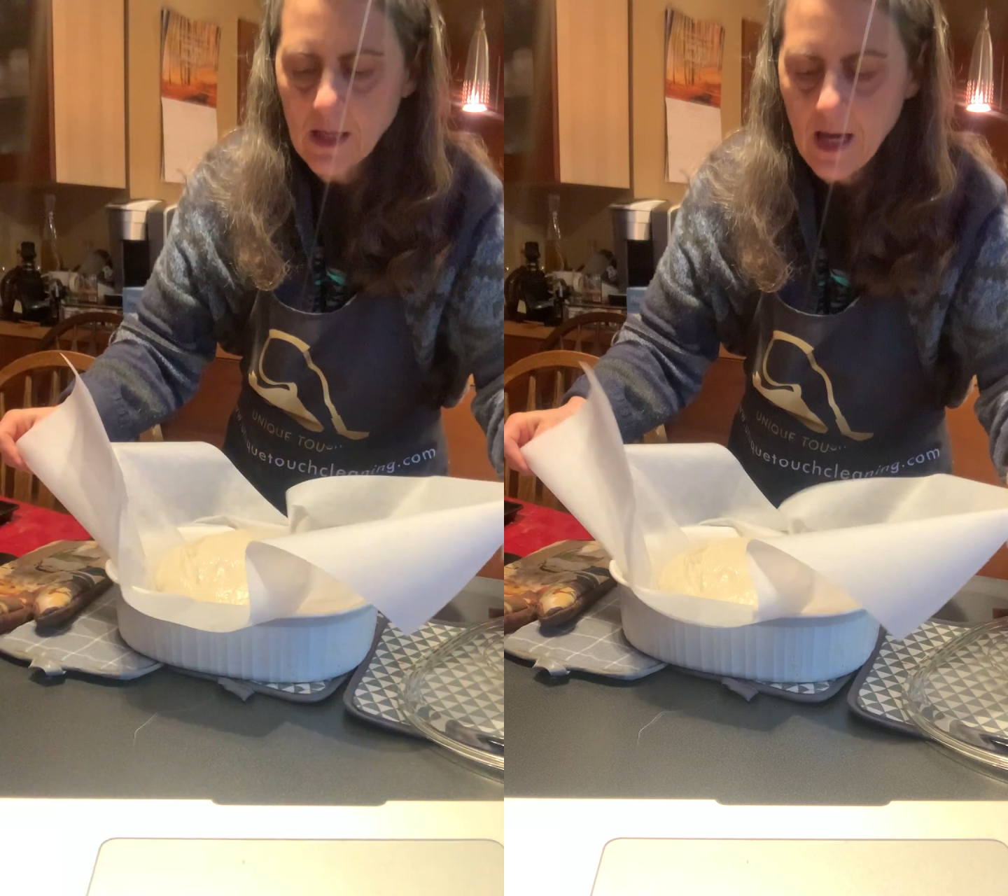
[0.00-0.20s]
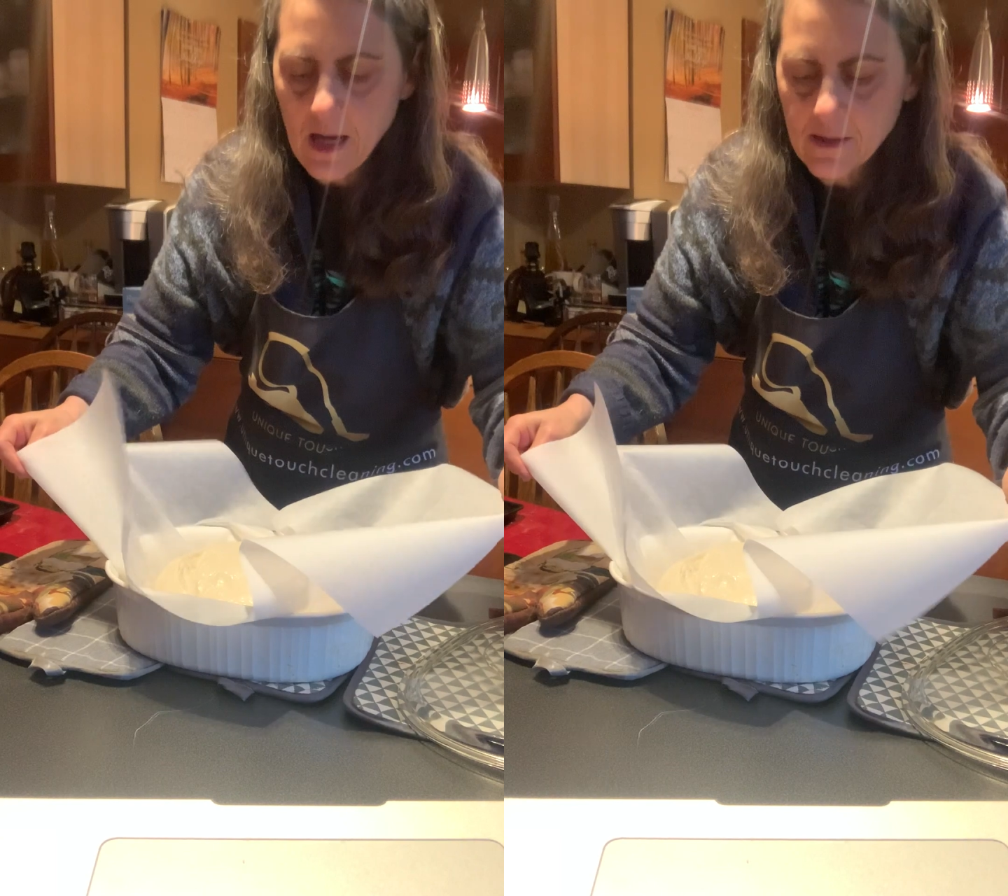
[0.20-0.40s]

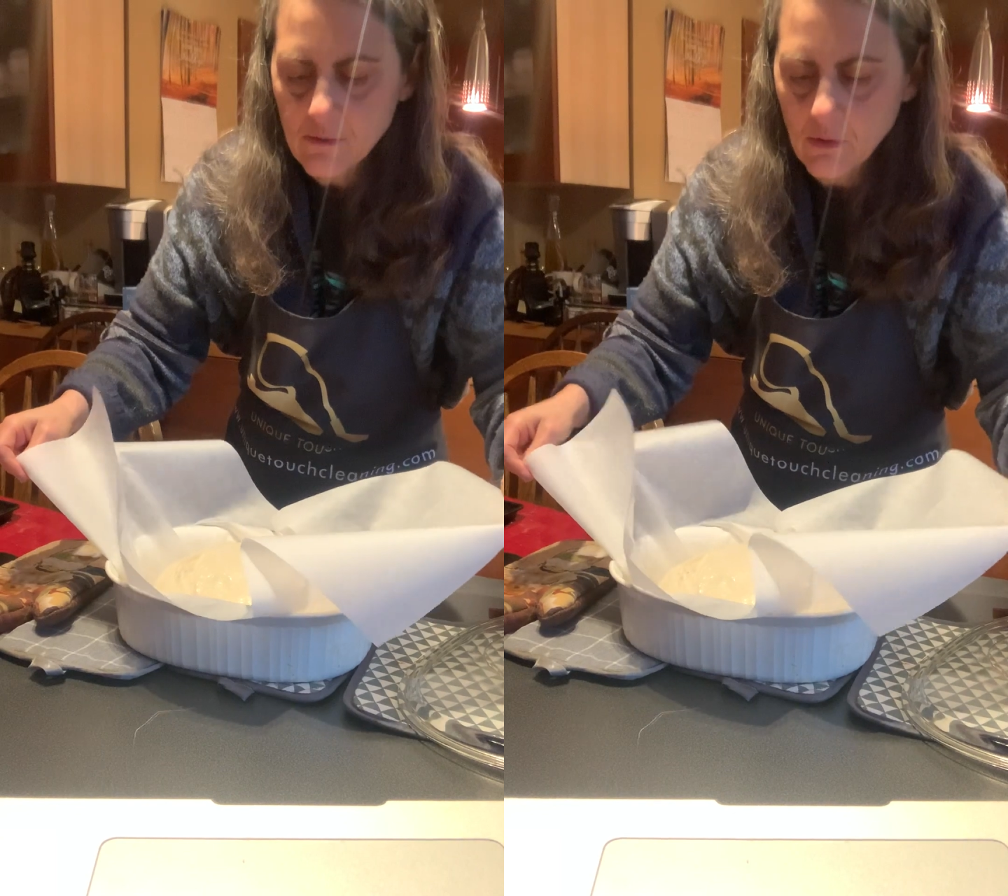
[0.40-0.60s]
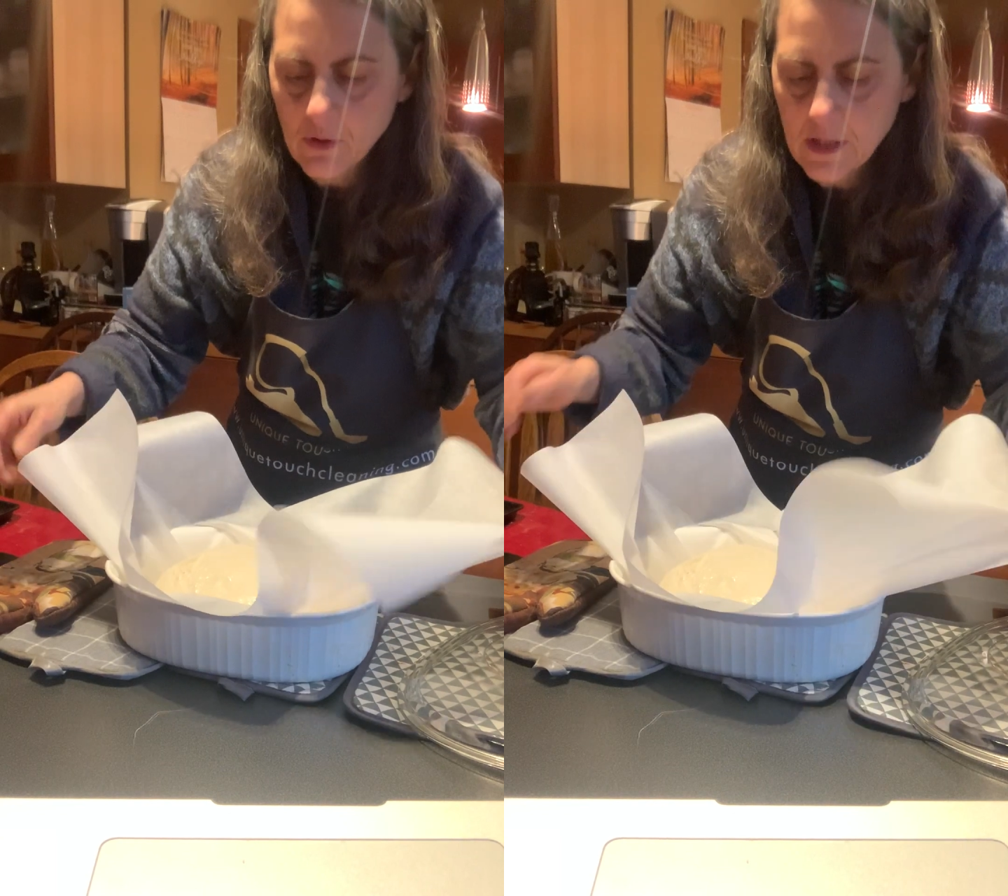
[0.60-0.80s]

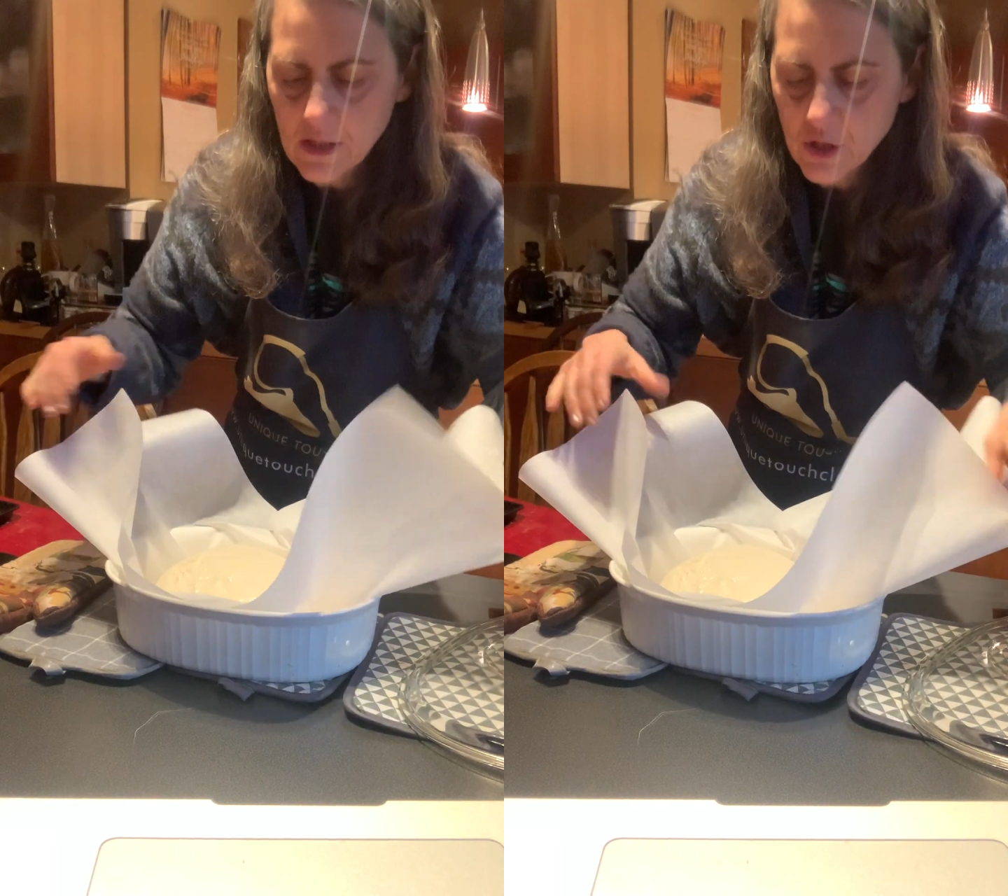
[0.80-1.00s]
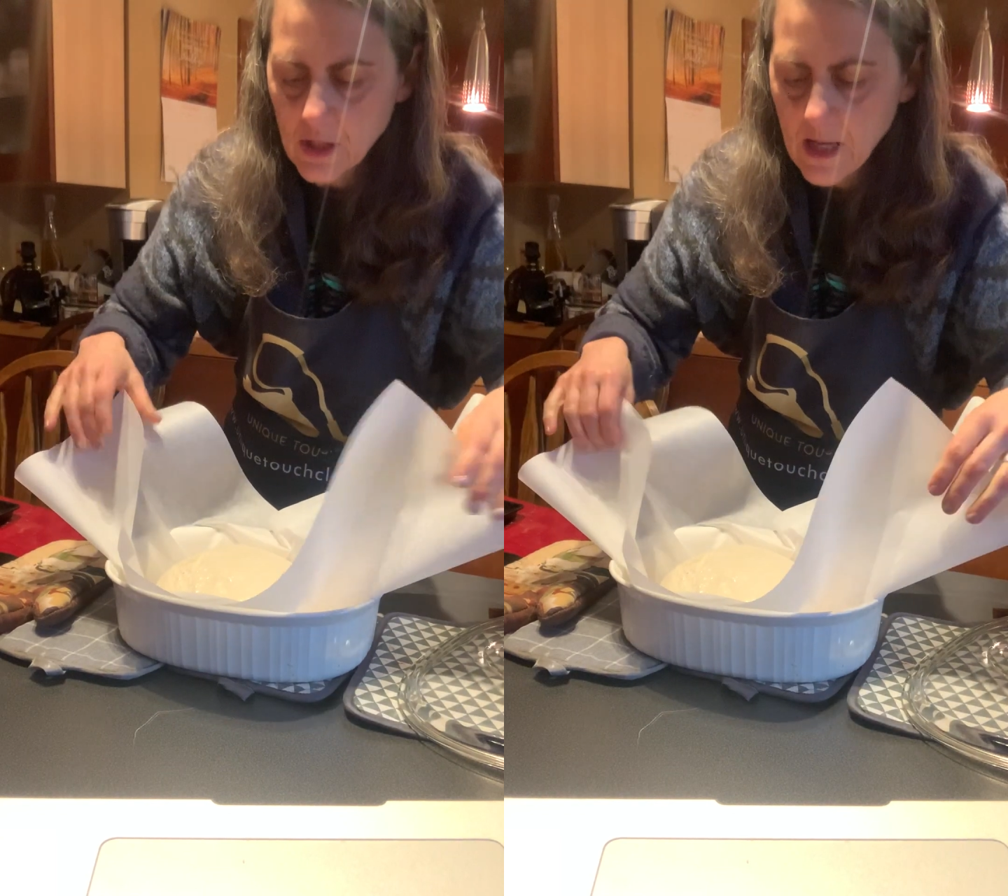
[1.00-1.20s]
casserole
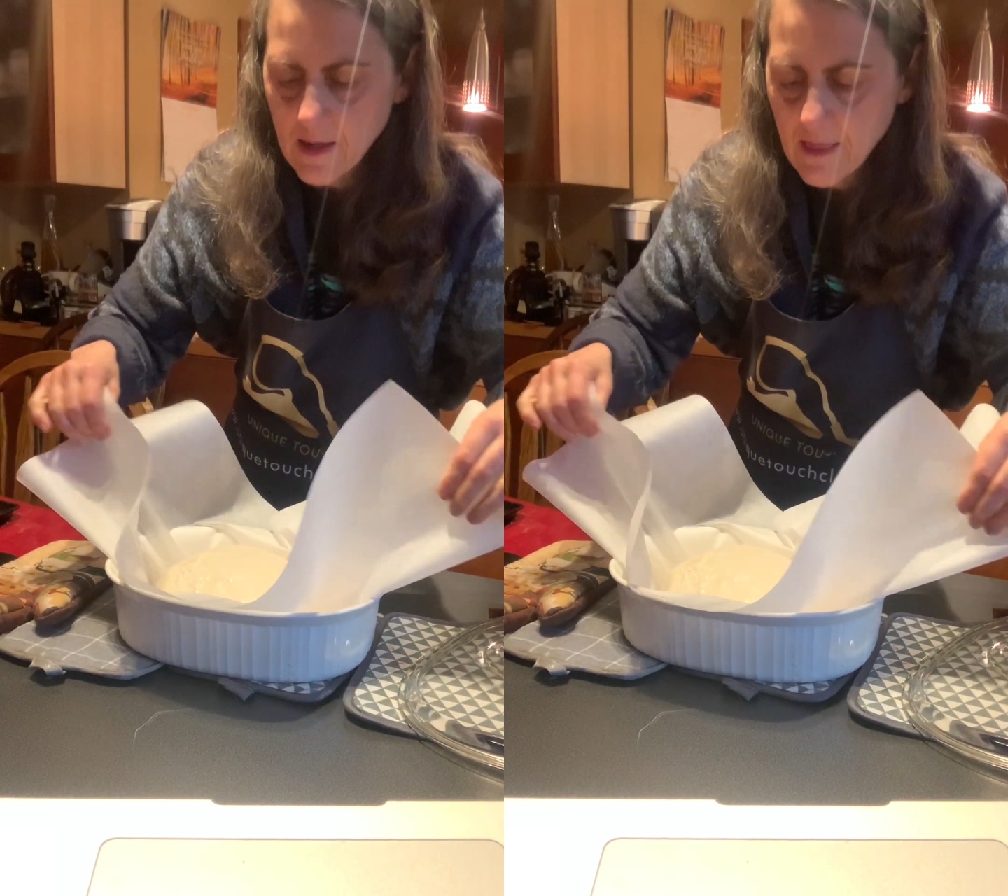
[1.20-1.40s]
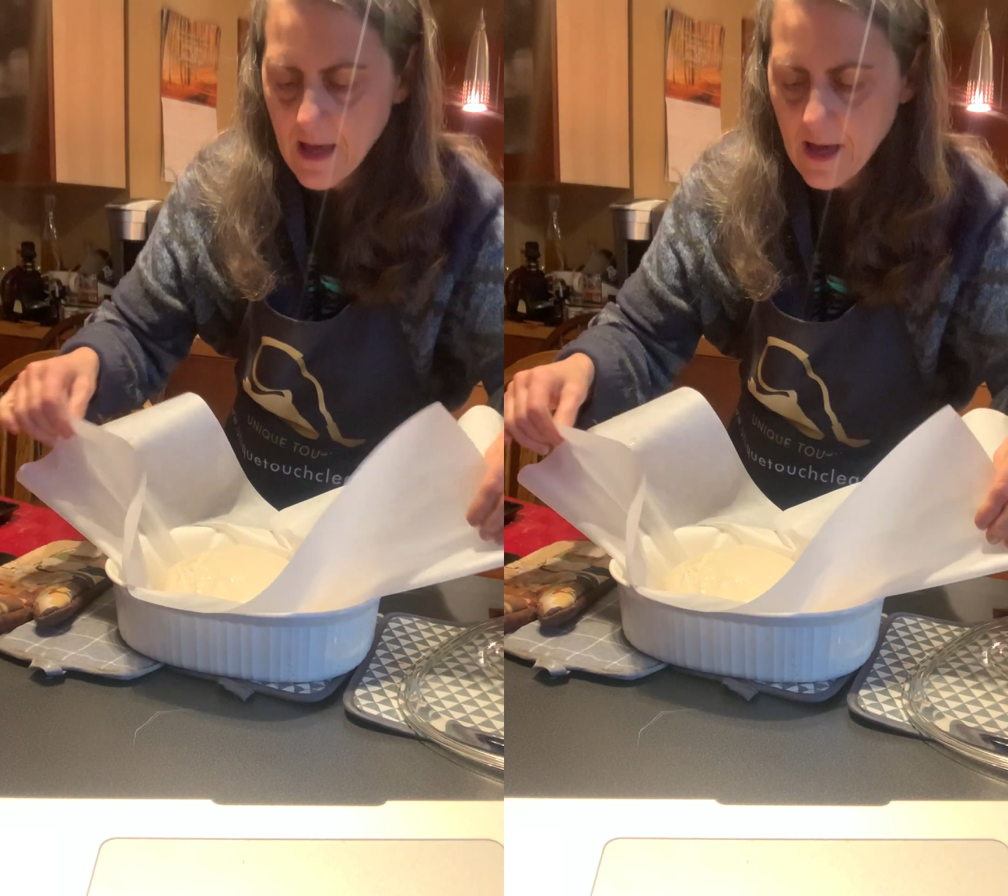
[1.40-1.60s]
dish
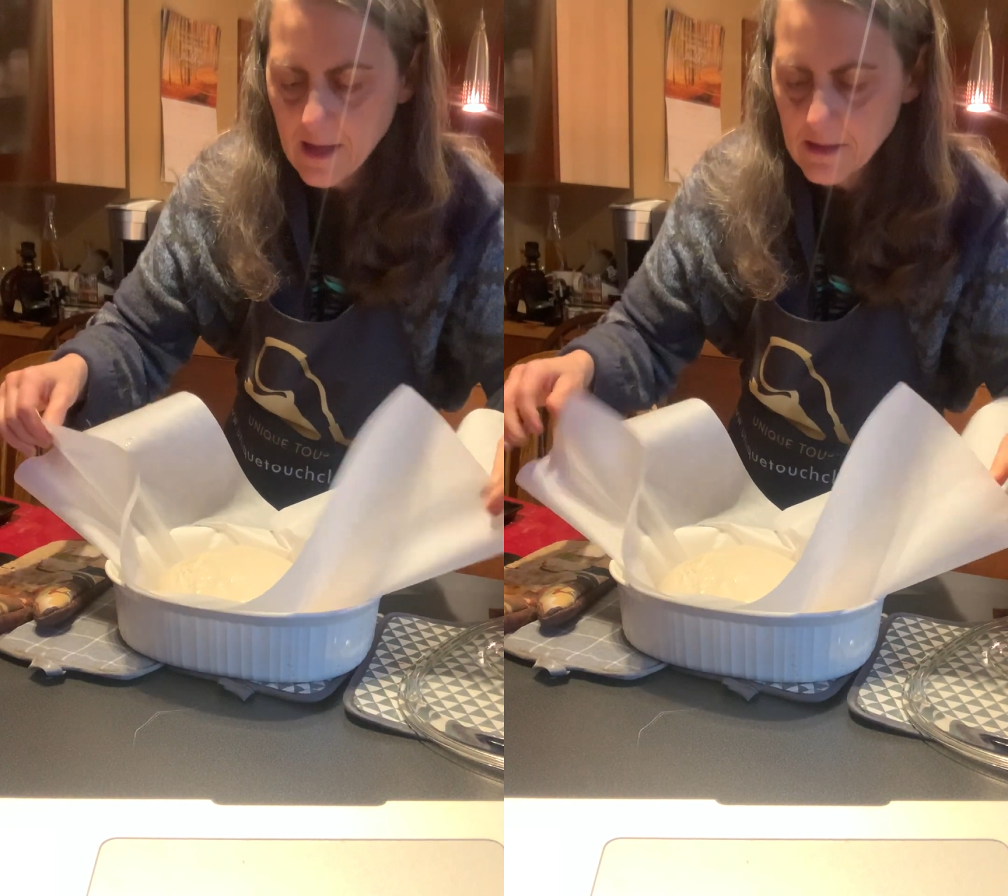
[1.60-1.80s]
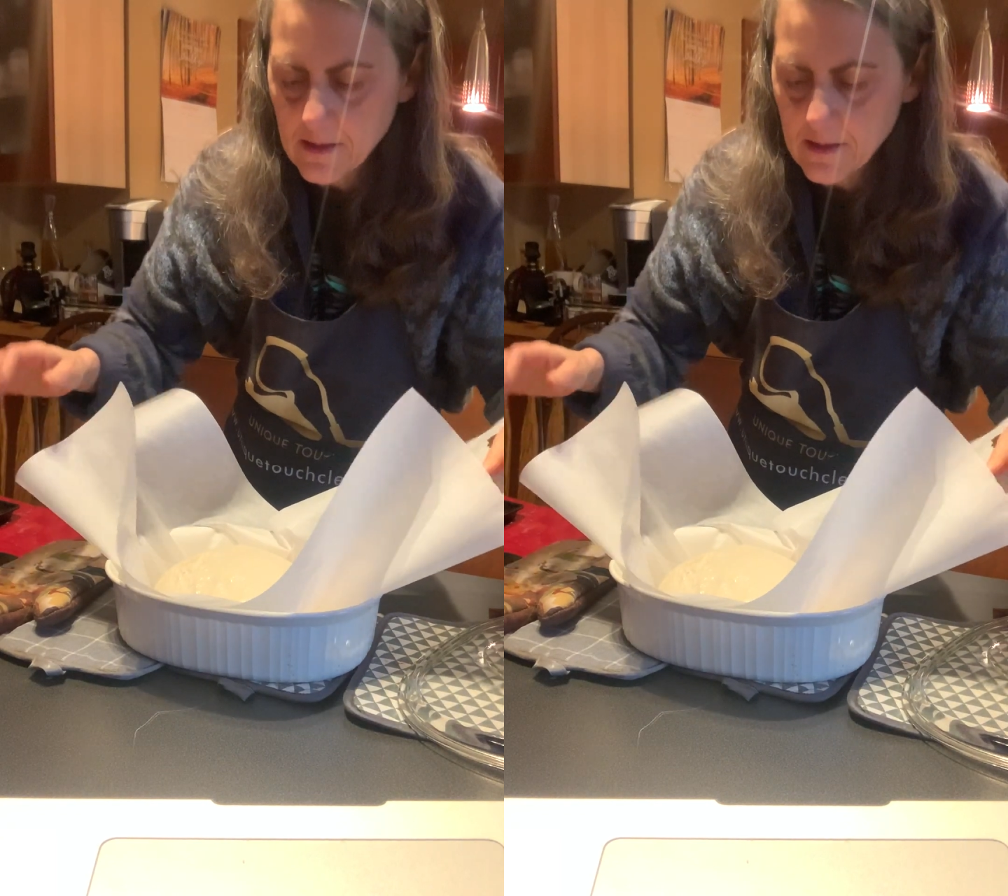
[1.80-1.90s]
like that.